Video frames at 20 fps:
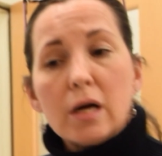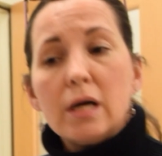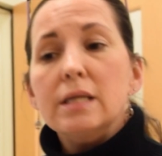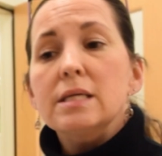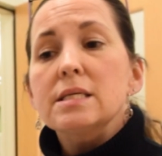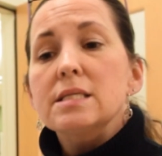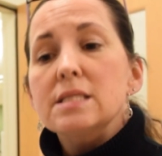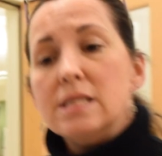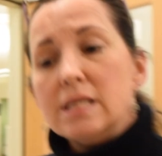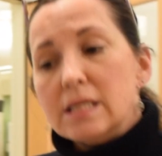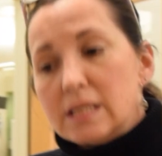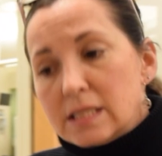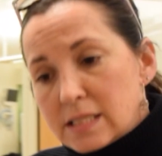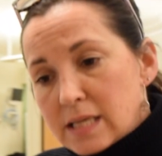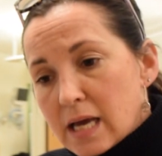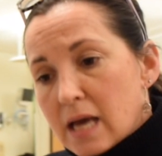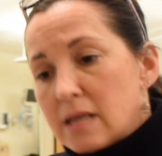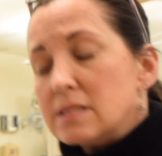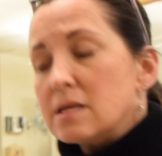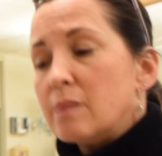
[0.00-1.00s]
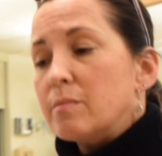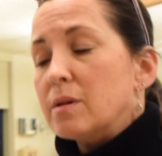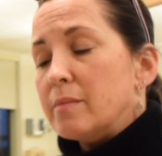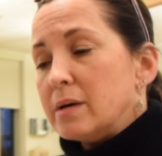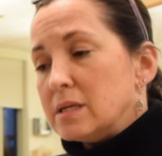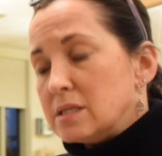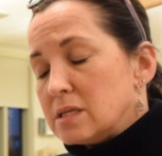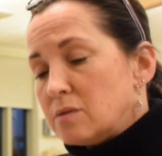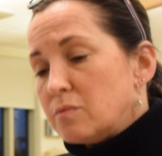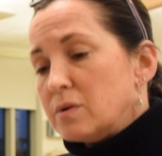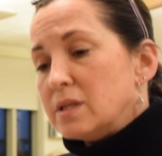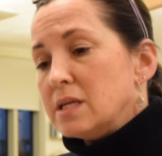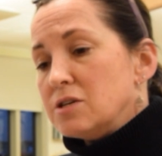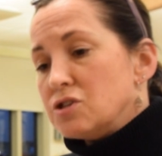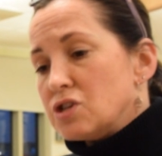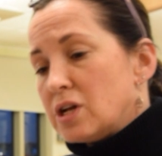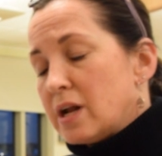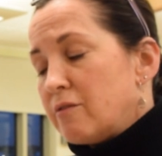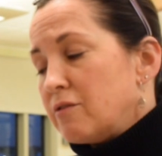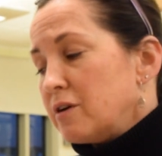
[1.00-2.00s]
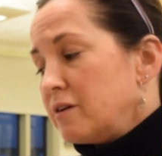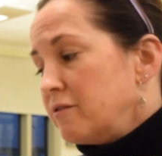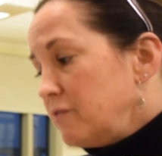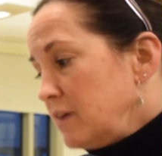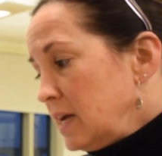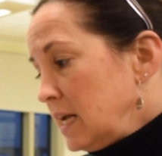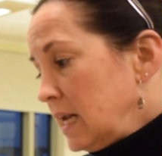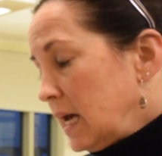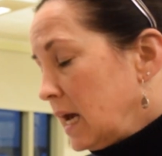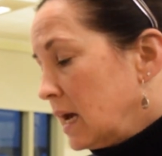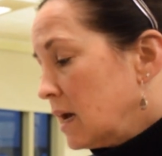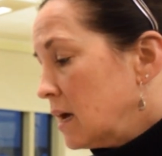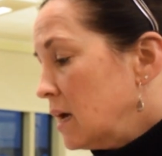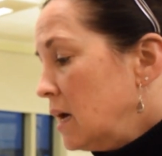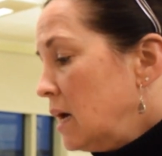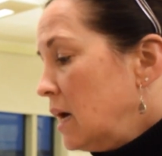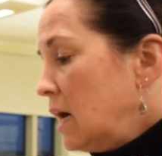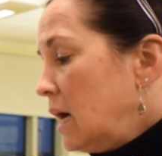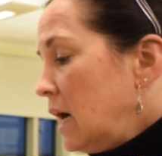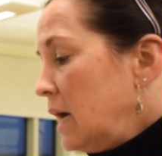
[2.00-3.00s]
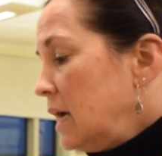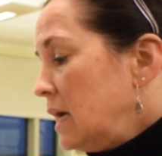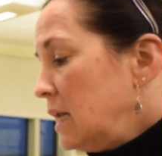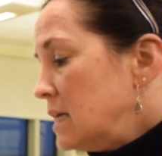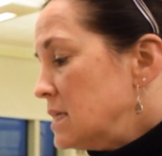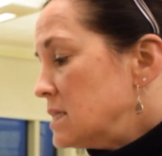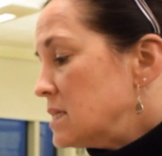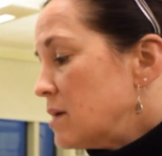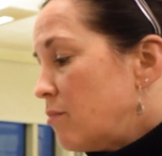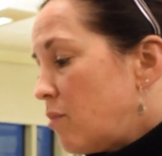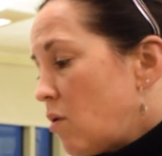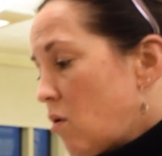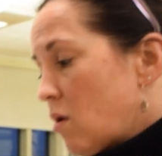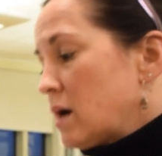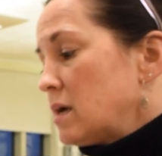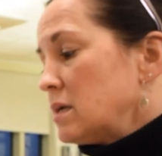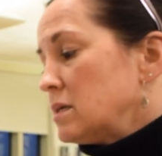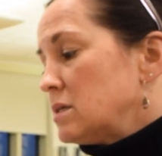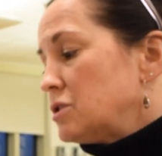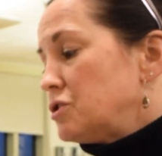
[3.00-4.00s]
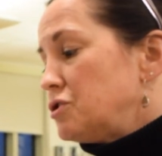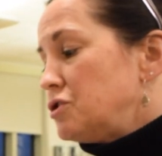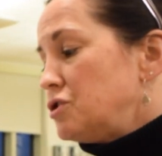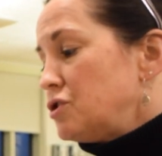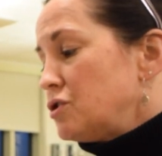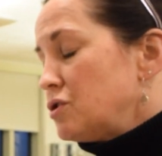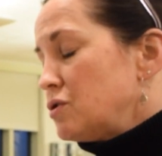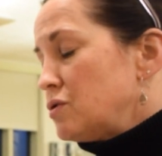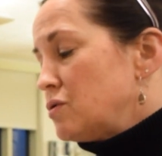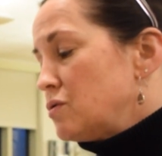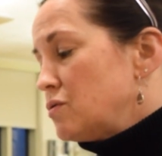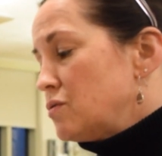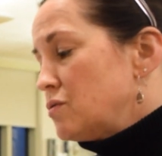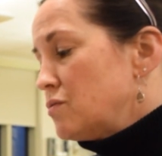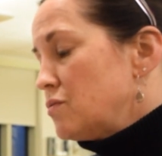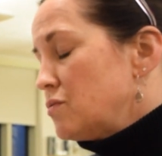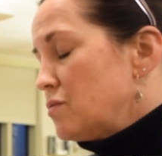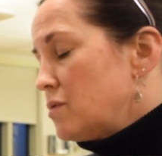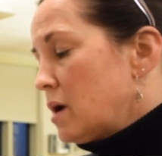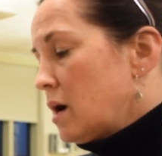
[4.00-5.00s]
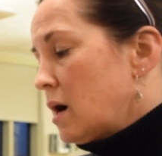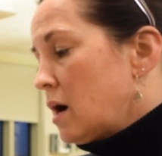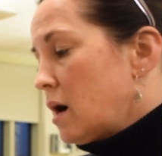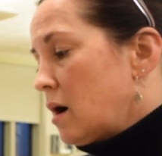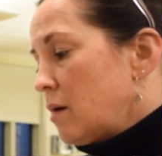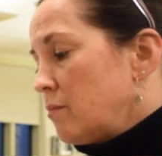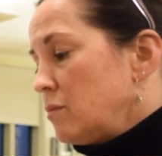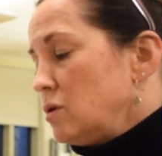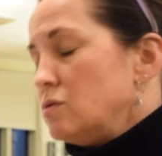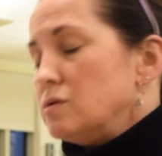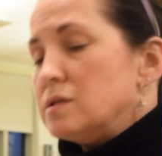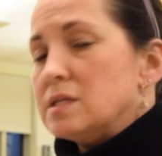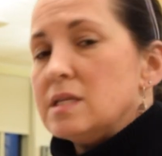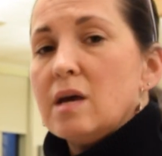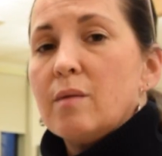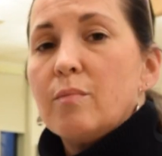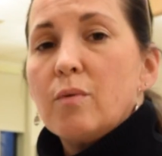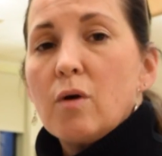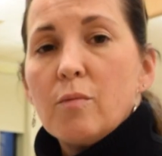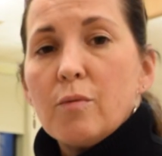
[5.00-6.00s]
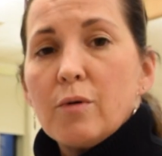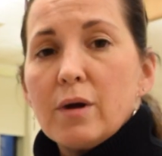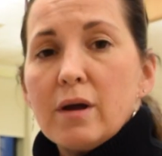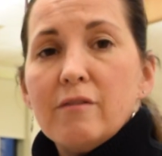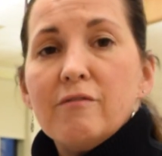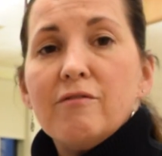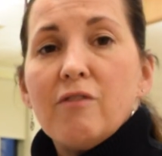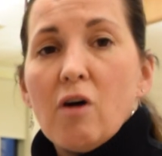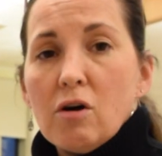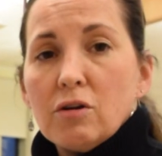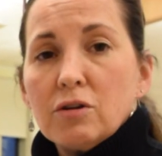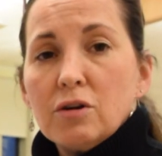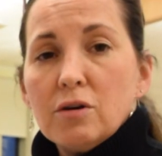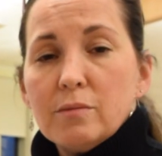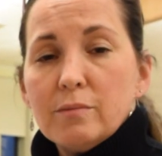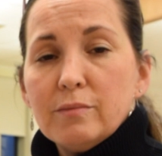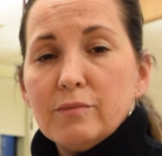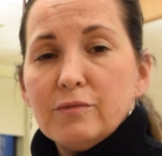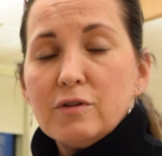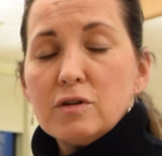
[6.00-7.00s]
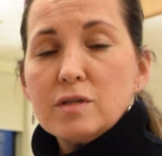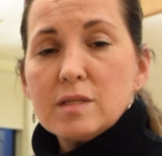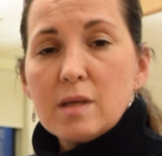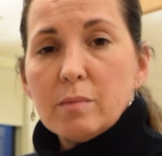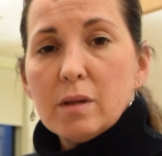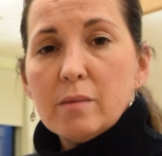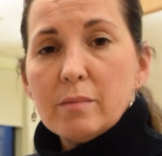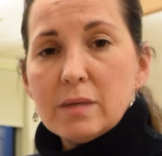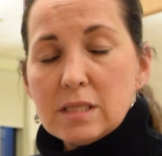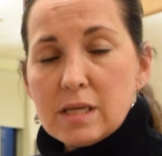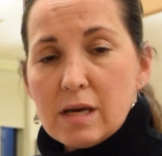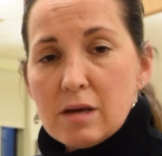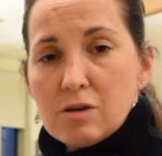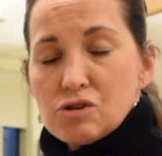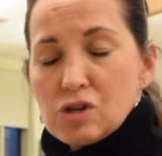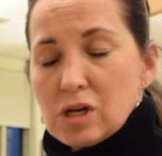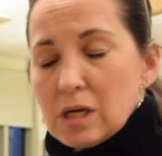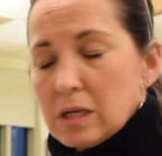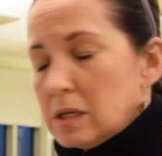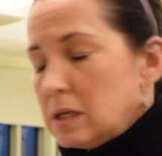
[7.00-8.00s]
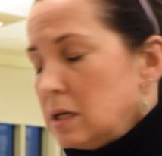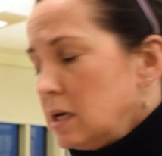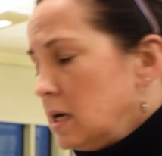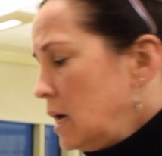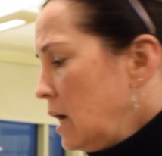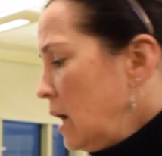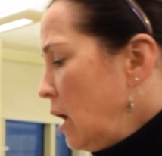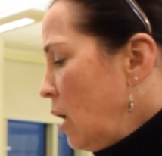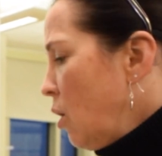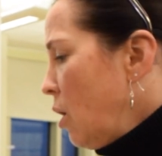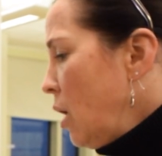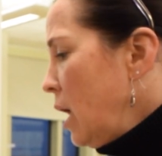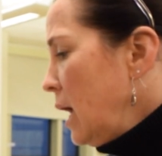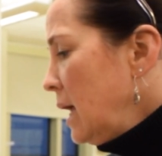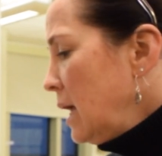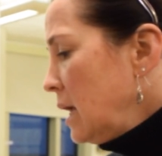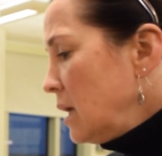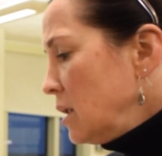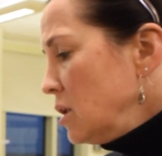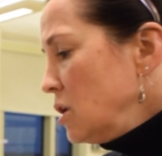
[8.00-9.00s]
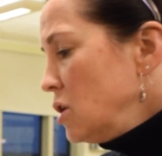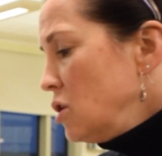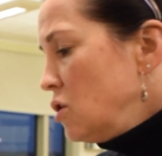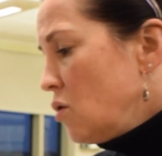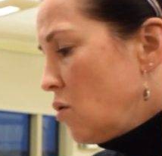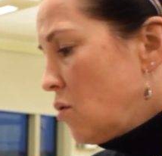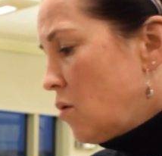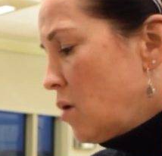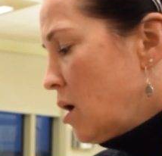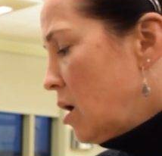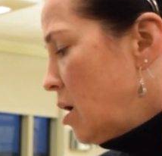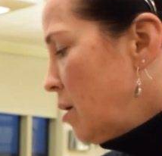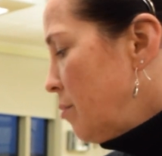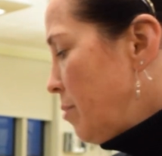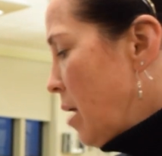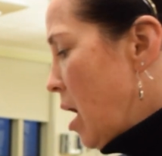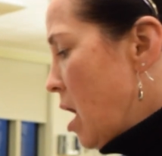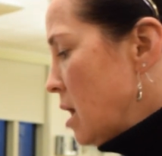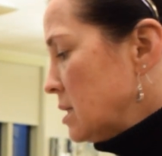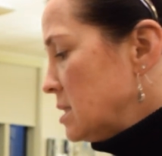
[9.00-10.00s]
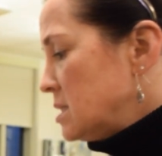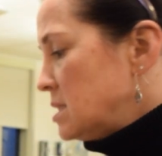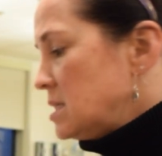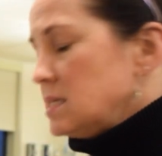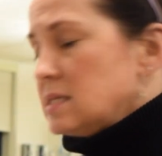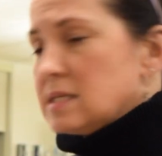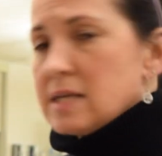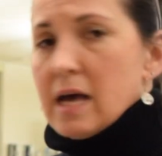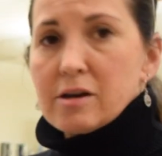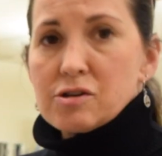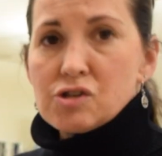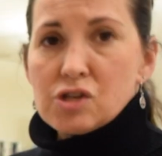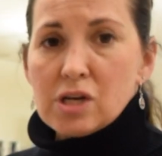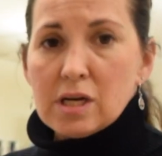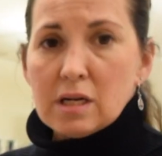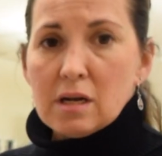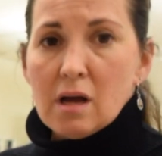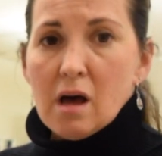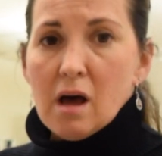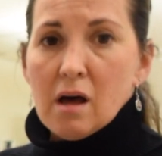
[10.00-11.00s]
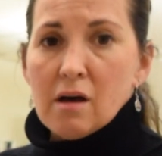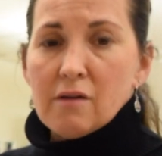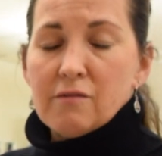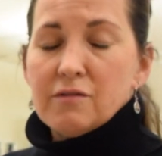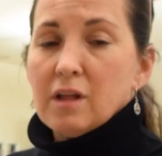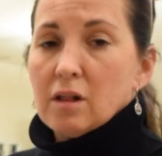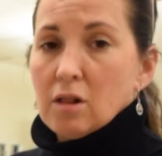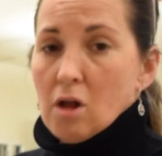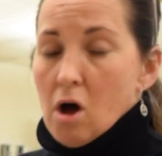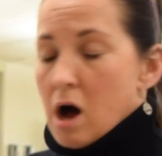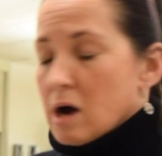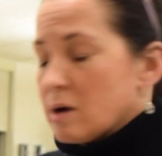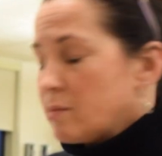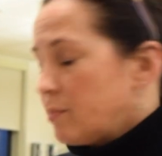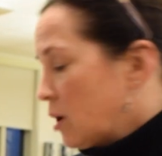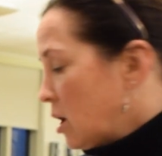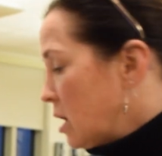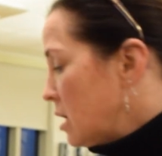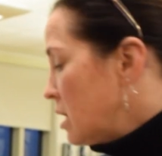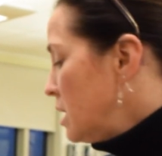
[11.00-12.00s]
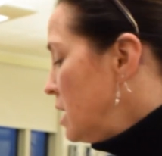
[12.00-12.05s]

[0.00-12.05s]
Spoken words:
and is needing to get supplemented with each and every feeding, it is important to use the appropriate volume for supplementation. In your policy section of the logbook,